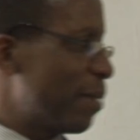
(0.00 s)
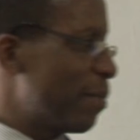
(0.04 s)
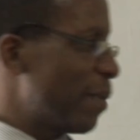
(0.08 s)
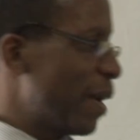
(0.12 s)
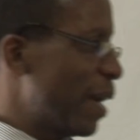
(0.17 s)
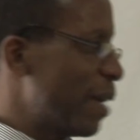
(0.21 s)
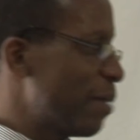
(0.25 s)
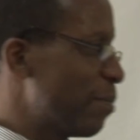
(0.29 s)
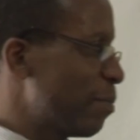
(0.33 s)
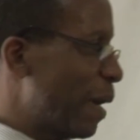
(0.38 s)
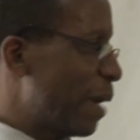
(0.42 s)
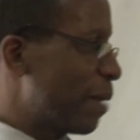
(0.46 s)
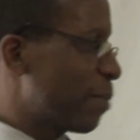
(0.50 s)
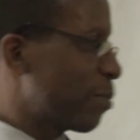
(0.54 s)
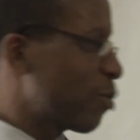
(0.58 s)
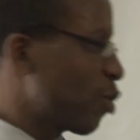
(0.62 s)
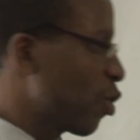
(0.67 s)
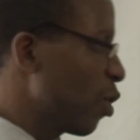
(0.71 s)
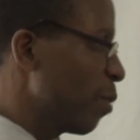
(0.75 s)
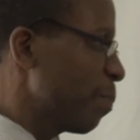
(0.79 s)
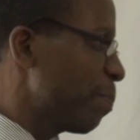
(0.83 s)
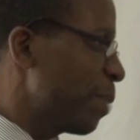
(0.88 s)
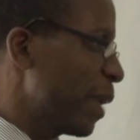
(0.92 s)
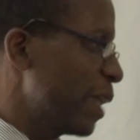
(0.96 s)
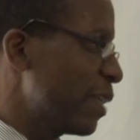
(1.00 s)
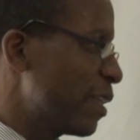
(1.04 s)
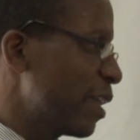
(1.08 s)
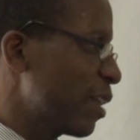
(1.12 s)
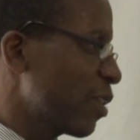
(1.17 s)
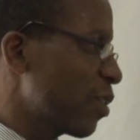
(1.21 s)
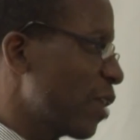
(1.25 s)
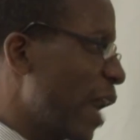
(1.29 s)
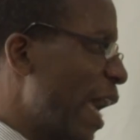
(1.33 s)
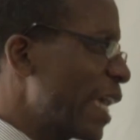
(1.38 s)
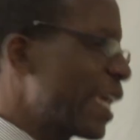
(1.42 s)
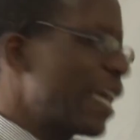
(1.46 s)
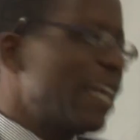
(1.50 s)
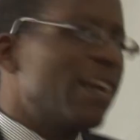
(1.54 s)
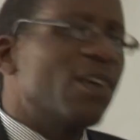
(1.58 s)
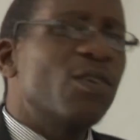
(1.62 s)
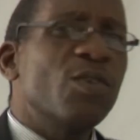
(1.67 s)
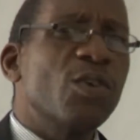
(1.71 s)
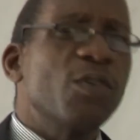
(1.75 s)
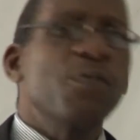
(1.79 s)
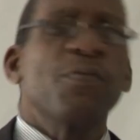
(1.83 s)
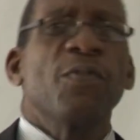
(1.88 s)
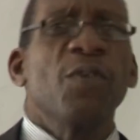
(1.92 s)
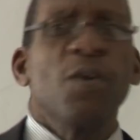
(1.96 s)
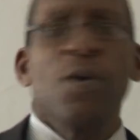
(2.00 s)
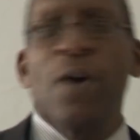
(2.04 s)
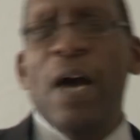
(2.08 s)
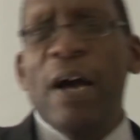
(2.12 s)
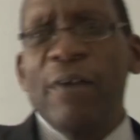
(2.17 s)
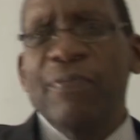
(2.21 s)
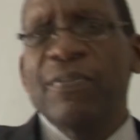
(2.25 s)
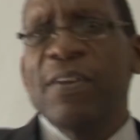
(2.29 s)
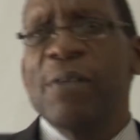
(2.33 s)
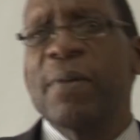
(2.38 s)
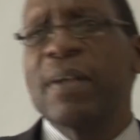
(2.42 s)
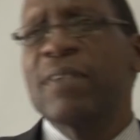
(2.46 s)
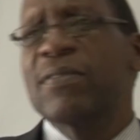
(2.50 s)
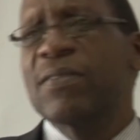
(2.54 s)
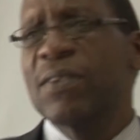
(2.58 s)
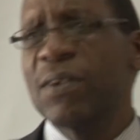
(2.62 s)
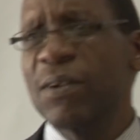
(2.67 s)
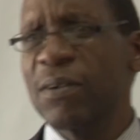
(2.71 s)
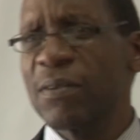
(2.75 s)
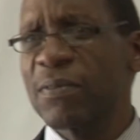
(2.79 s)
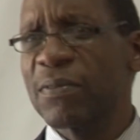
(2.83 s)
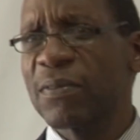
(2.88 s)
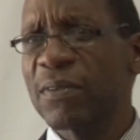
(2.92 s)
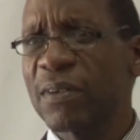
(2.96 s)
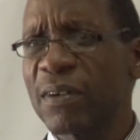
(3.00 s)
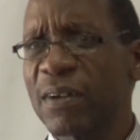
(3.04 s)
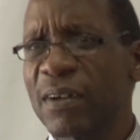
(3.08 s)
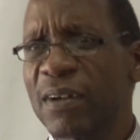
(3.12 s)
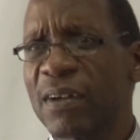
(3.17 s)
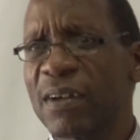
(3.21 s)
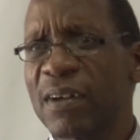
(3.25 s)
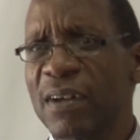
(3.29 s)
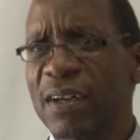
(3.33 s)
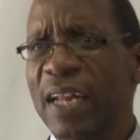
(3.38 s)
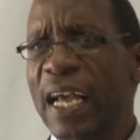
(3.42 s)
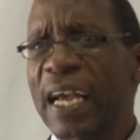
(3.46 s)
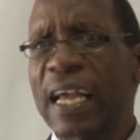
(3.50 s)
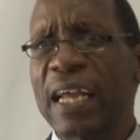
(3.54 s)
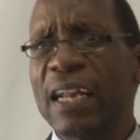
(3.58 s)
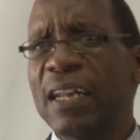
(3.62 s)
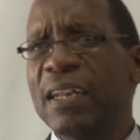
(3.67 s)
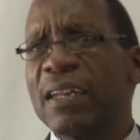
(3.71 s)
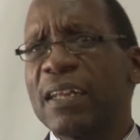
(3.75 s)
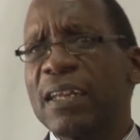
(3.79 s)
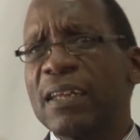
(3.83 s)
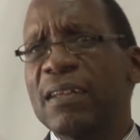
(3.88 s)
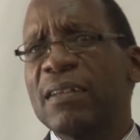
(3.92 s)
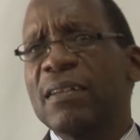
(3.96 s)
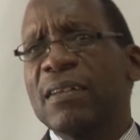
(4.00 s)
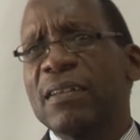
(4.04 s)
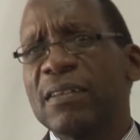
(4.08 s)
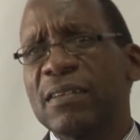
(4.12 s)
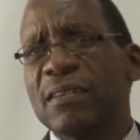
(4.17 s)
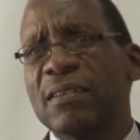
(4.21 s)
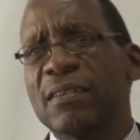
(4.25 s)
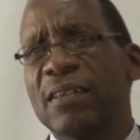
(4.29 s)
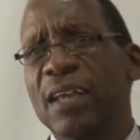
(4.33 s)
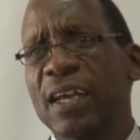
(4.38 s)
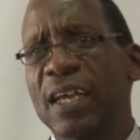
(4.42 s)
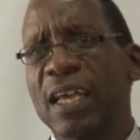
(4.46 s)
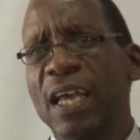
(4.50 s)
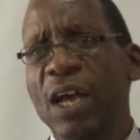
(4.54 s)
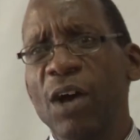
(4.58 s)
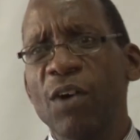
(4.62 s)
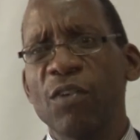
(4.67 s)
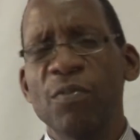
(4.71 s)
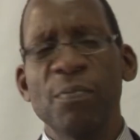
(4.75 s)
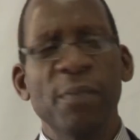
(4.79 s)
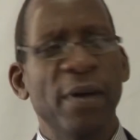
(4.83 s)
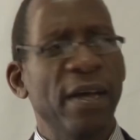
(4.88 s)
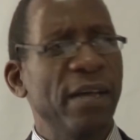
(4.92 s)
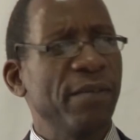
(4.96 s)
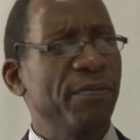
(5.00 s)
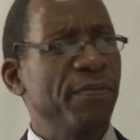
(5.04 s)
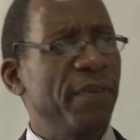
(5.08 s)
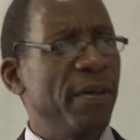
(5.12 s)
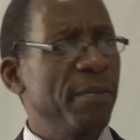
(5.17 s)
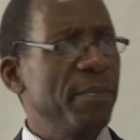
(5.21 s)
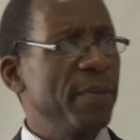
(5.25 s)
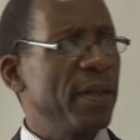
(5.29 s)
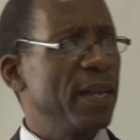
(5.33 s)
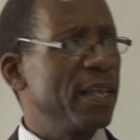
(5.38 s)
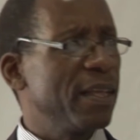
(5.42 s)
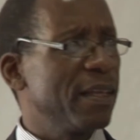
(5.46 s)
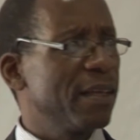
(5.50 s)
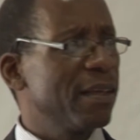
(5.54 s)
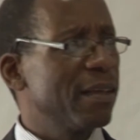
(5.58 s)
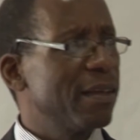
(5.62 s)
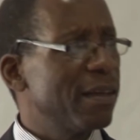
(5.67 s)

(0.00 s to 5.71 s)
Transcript: my, my pension. I can look for after myself. And I can take care of my family.